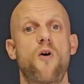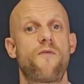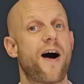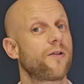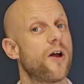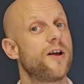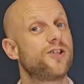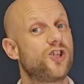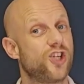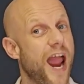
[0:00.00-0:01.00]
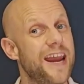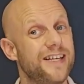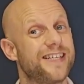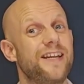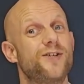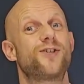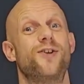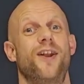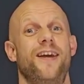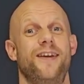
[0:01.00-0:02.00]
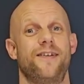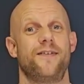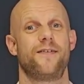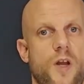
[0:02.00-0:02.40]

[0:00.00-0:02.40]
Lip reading: Profile changed instantly.